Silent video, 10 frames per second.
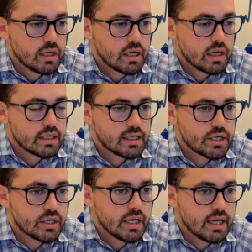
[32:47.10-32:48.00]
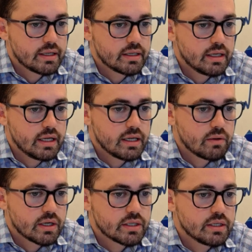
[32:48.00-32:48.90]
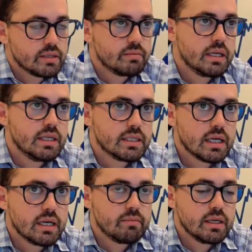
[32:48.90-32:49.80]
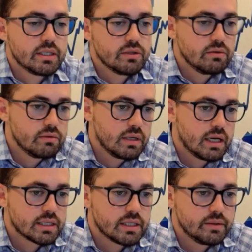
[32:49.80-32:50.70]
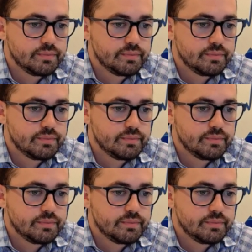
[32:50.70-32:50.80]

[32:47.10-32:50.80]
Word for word: uh, session ahead, and any questions, please please do let us know.